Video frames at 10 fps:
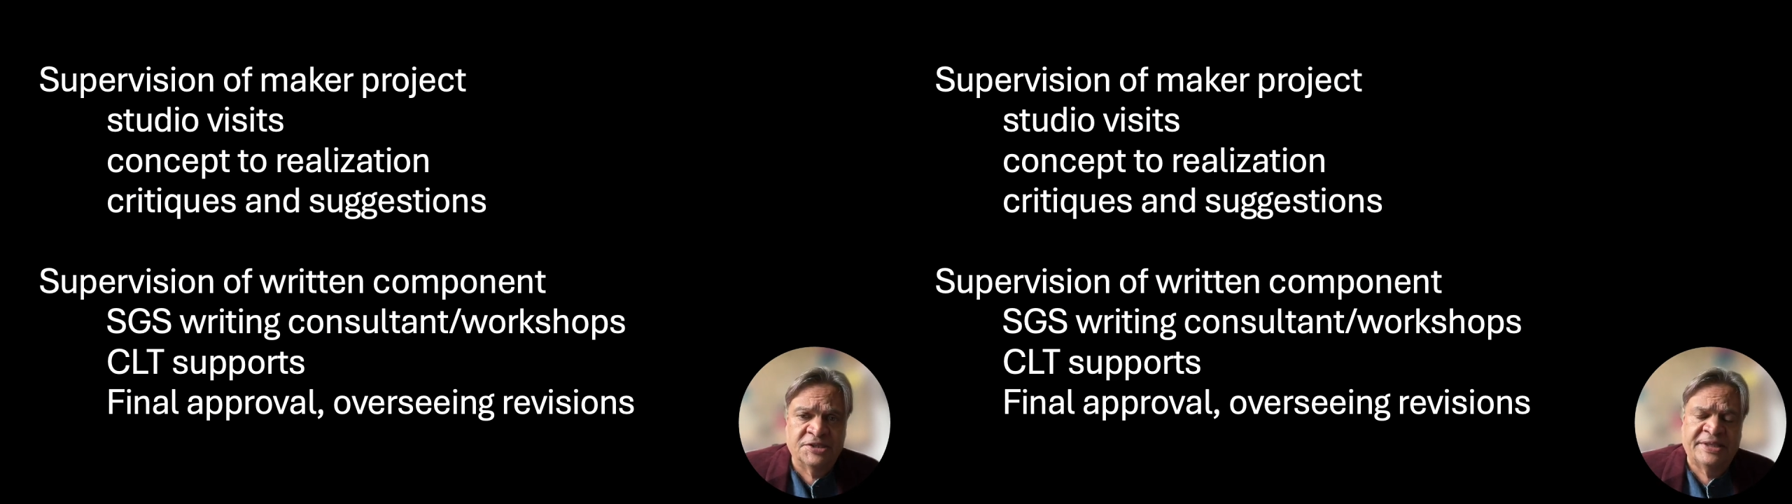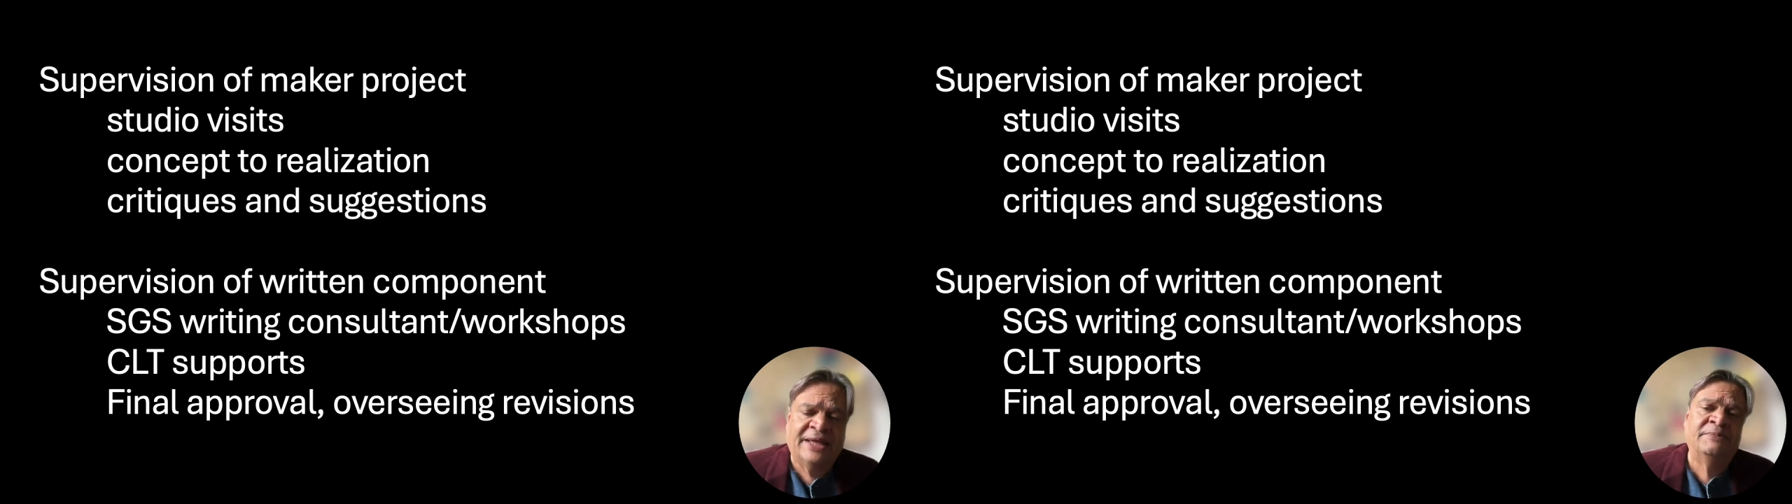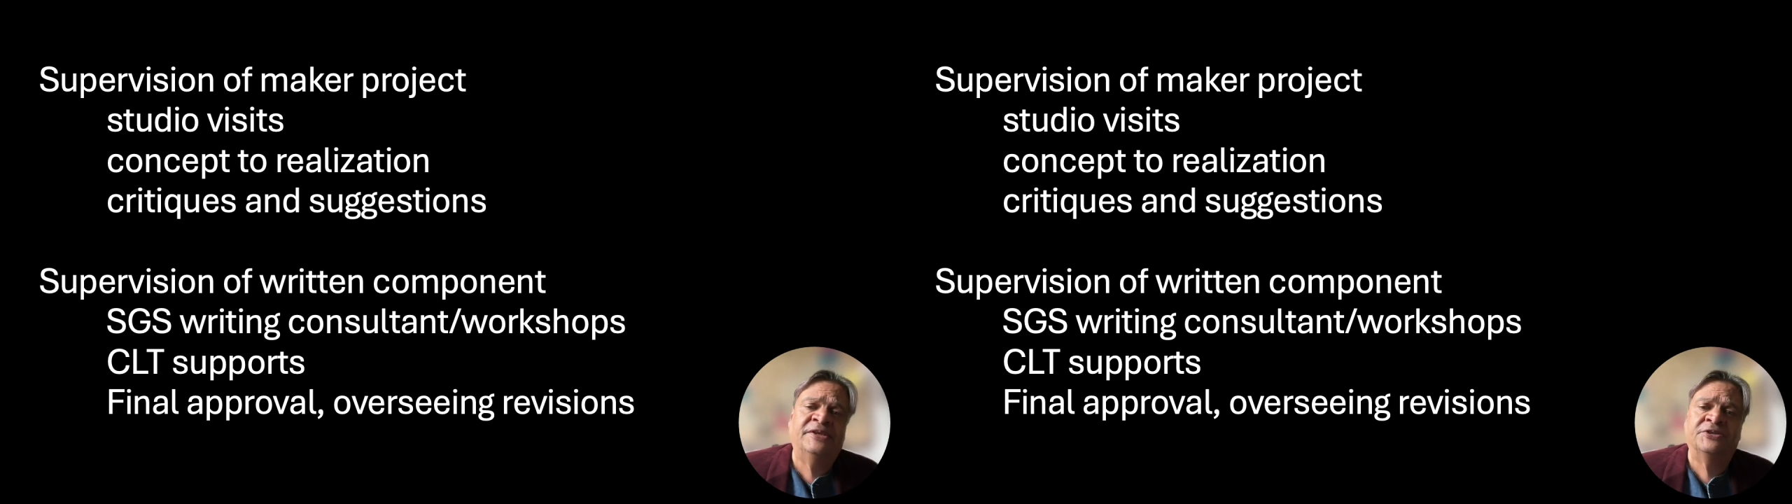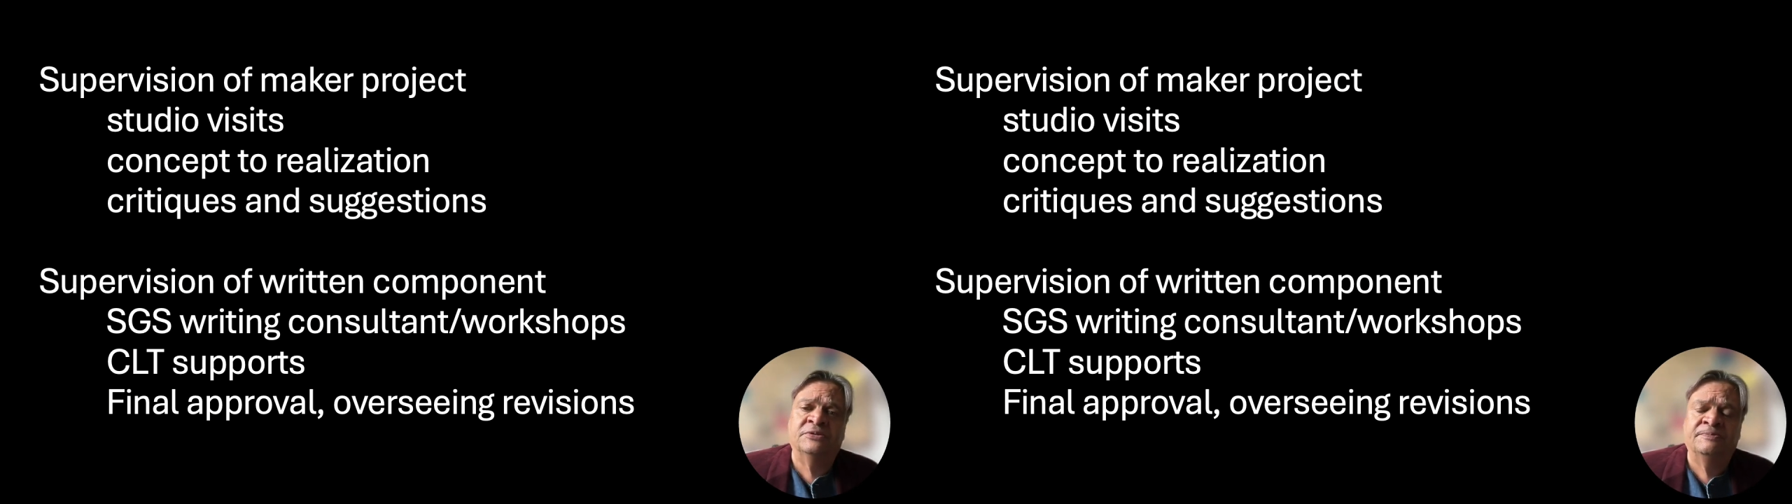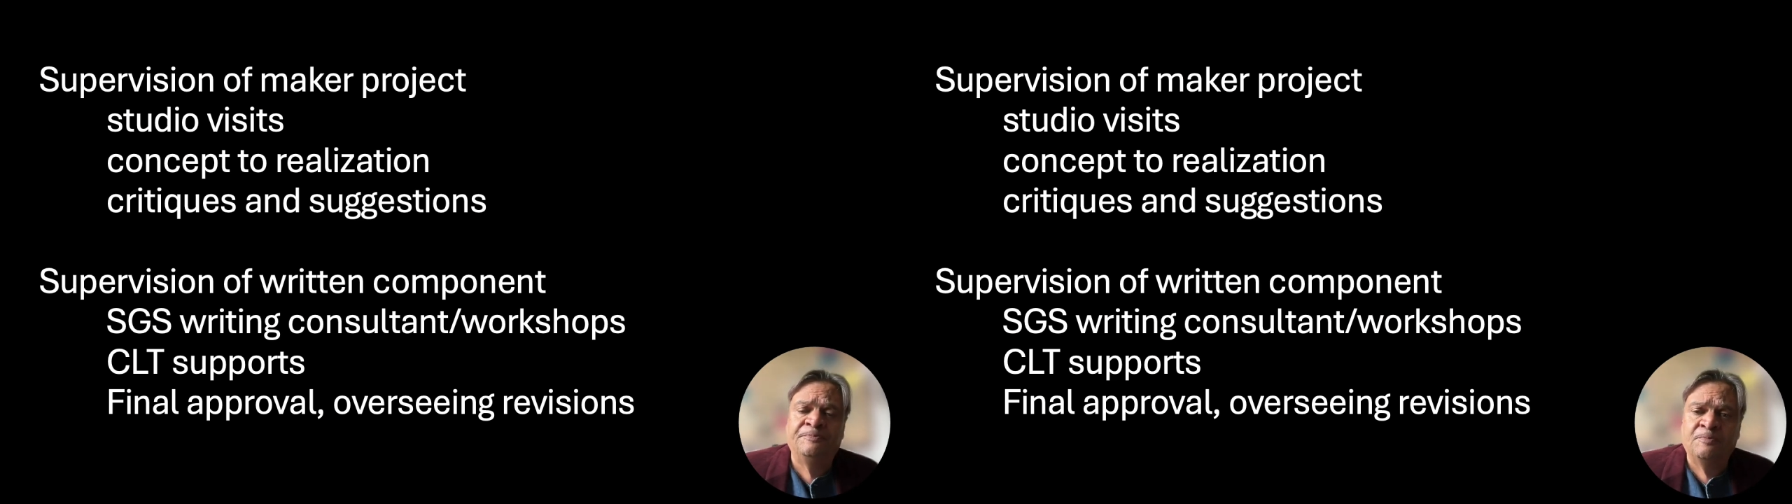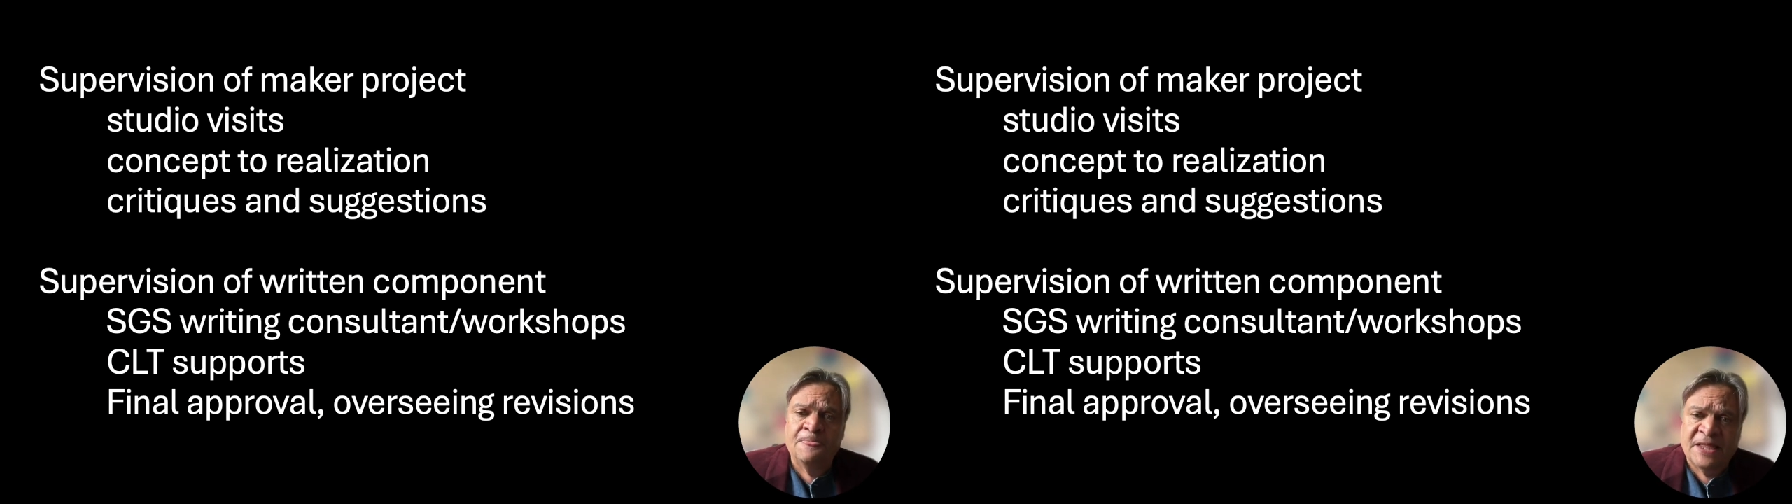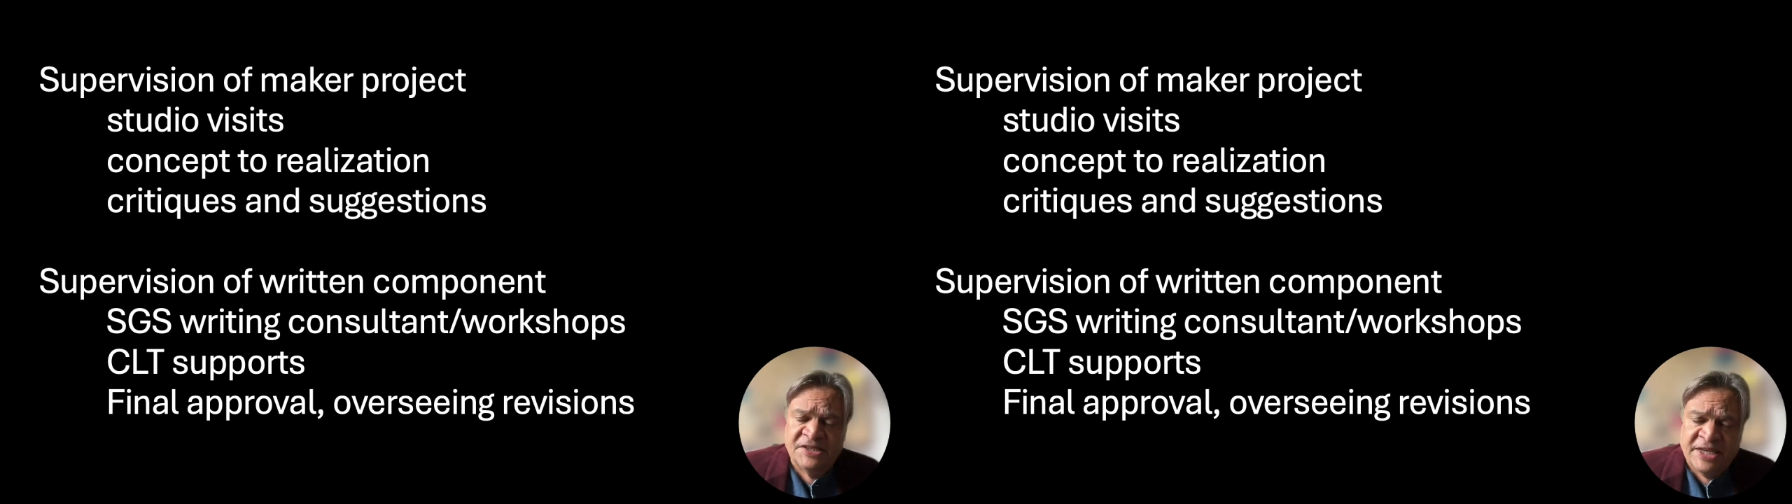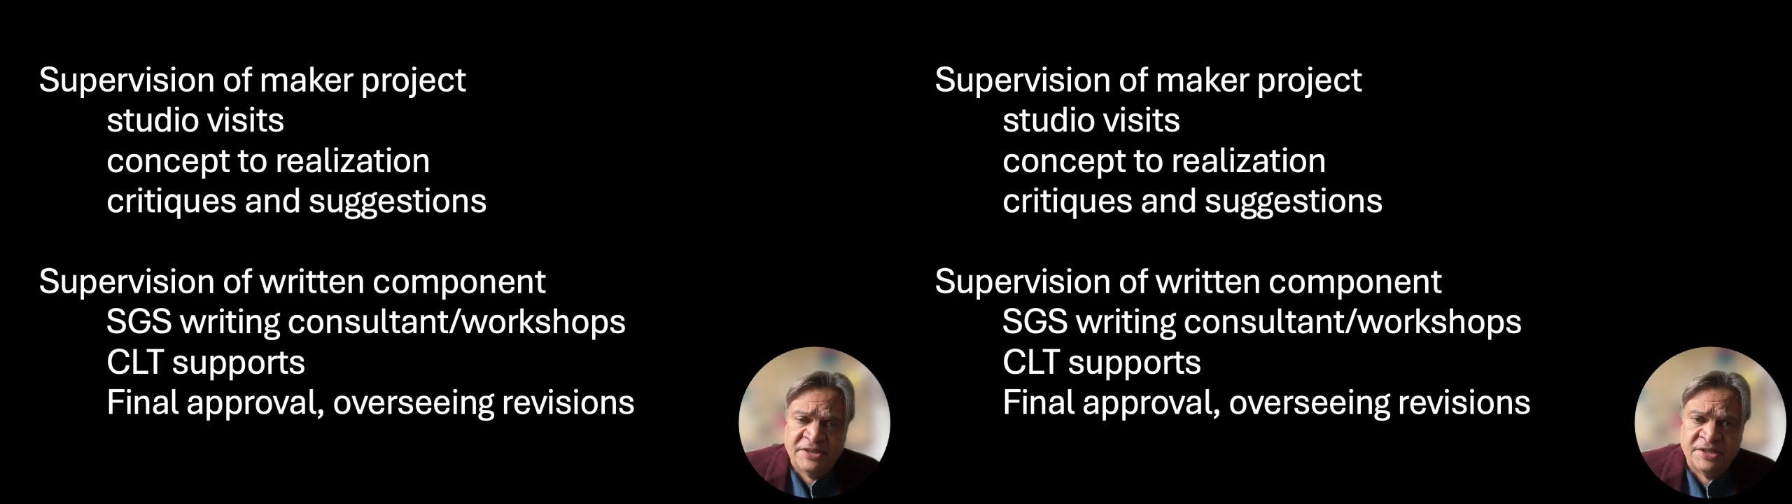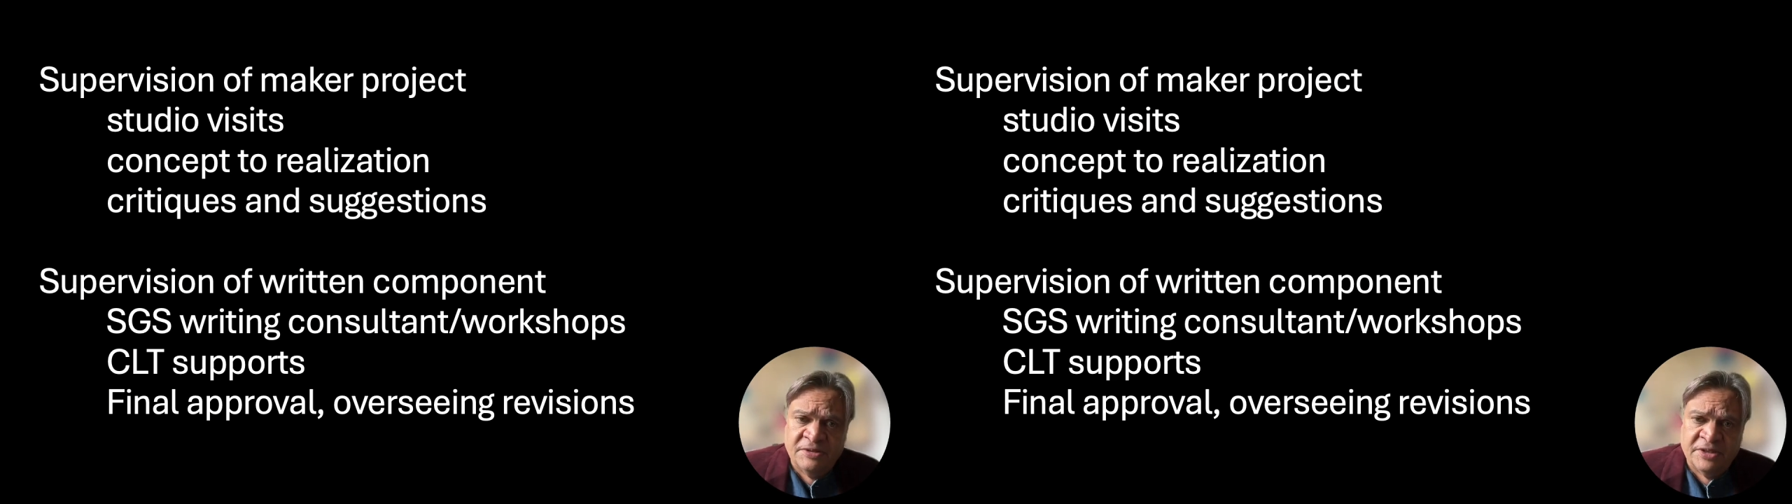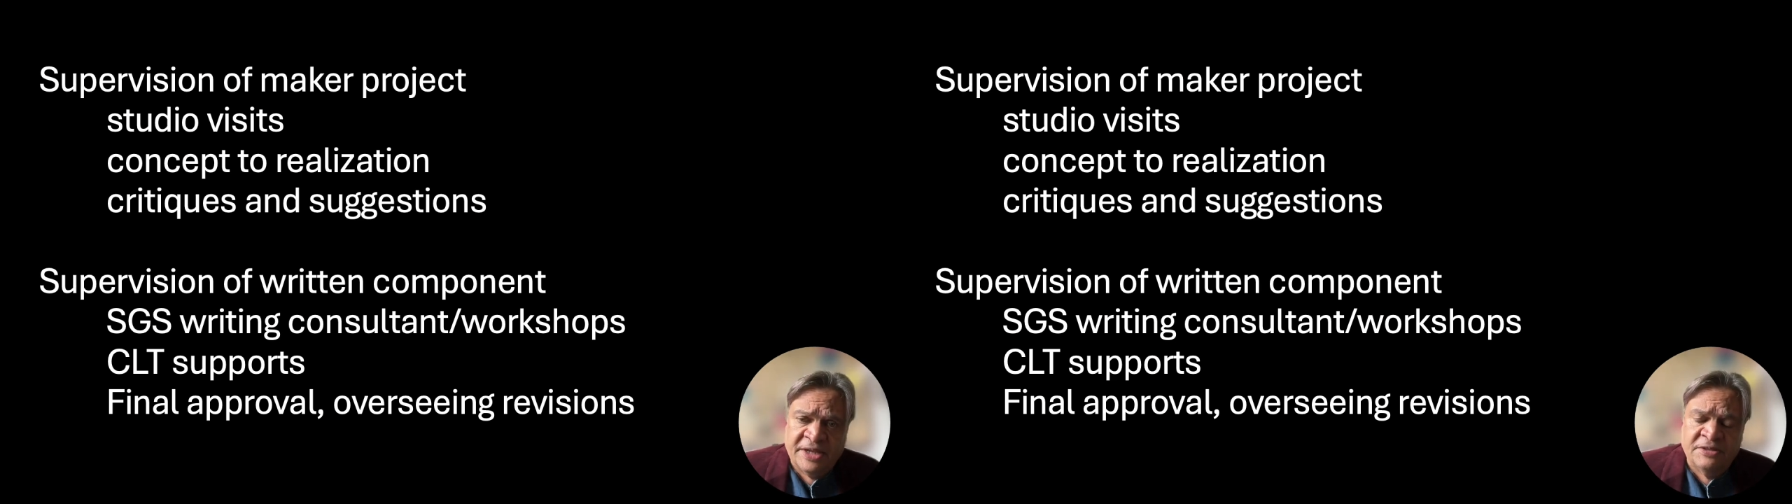So that means you take
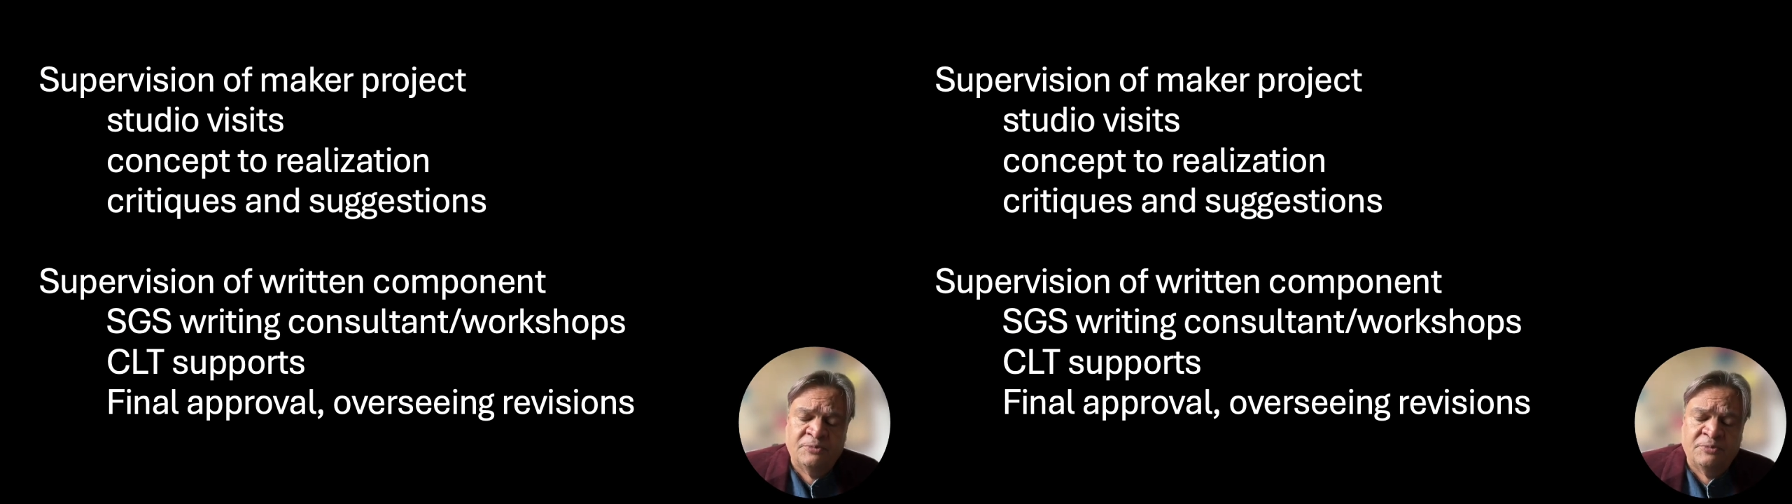the